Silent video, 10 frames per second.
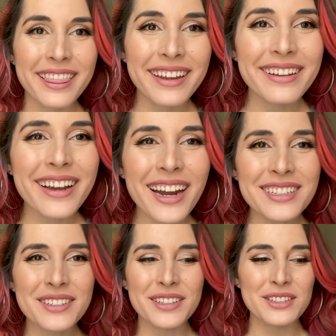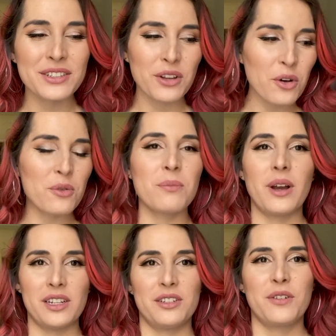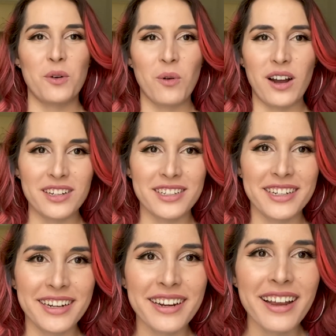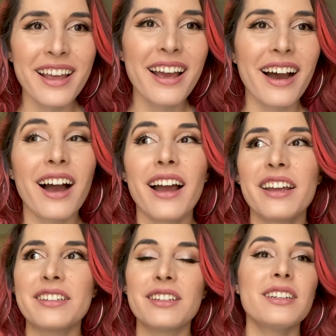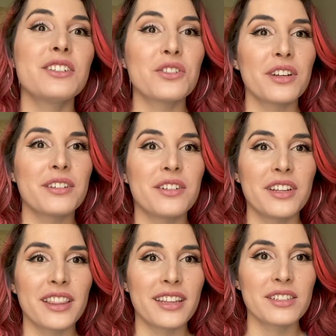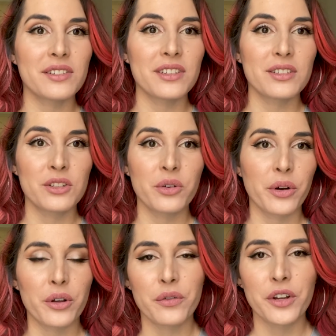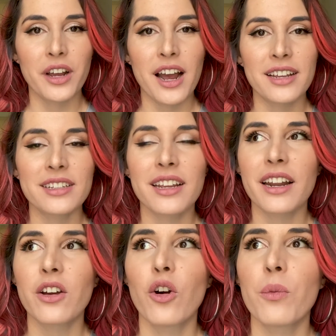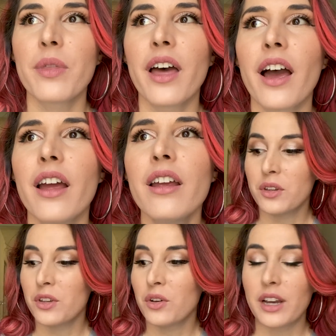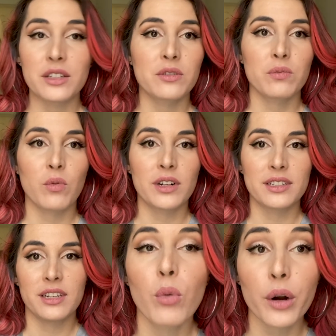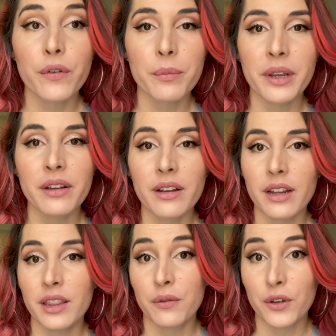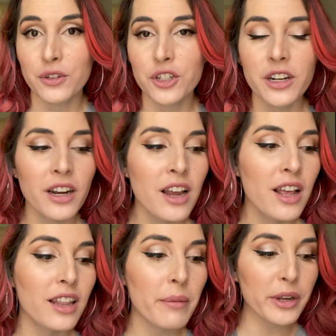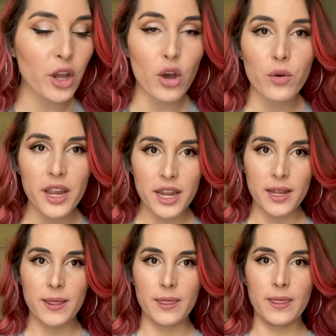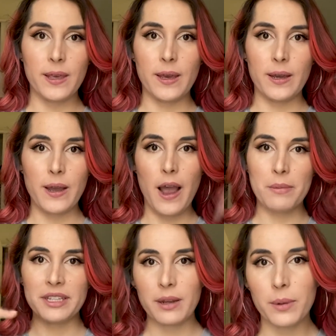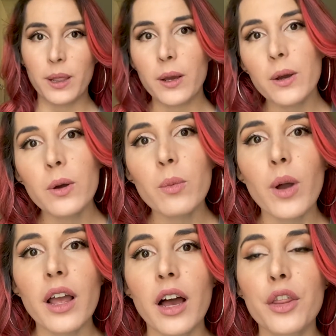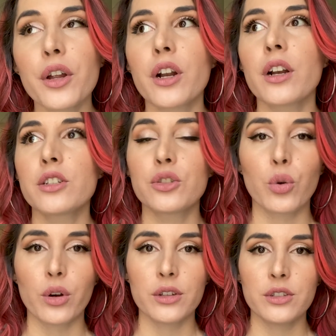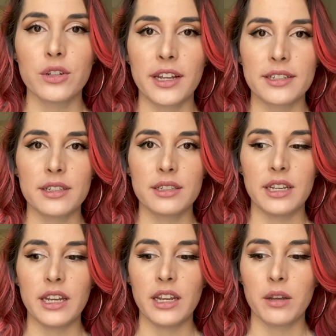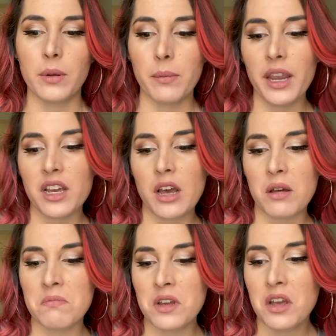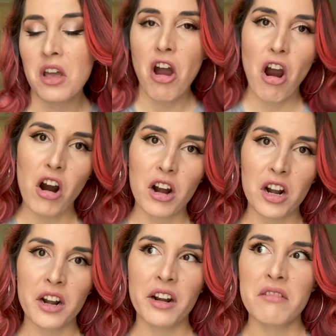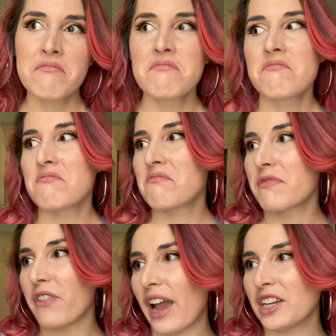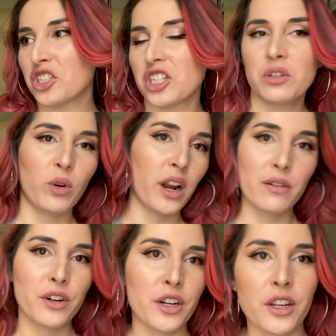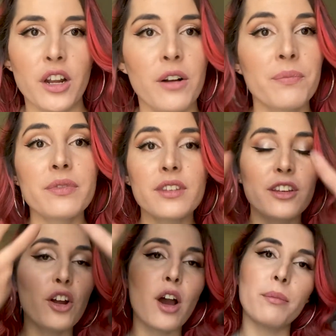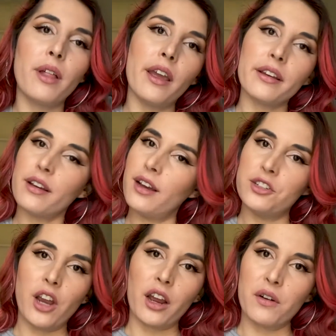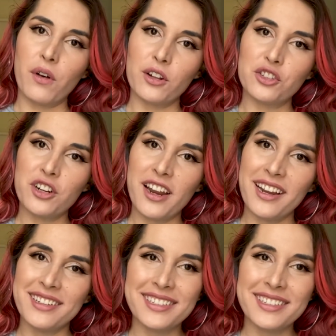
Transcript: Thank you guys so much for watching. I did enjoy doing this tutorial for you guys, and I hope that you guys want to see more from me in the future. Let me know in the comments down below what other tutorials you'd like to see. It could be makeup, art, fashion, whatever, you know. I'm like a jack of all trades.